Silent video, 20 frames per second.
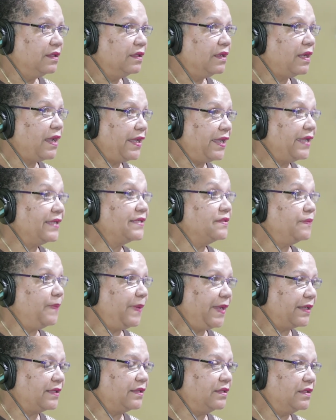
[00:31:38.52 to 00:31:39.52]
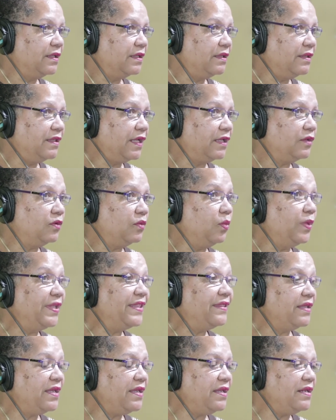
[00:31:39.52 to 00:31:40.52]
that
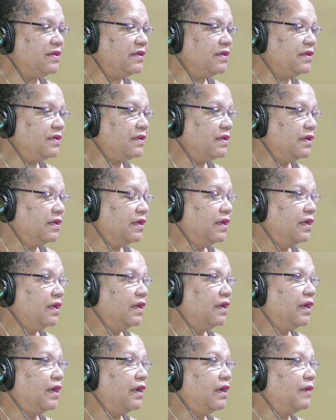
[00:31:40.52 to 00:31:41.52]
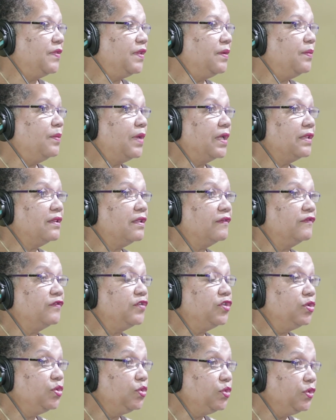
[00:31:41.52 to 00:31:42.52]
within the month of
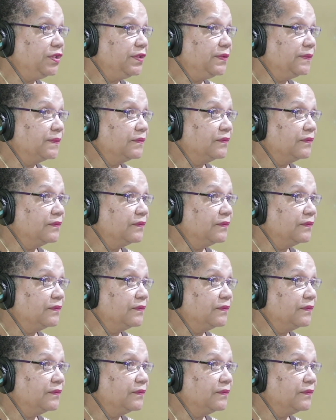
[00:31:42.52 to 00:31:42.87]
June,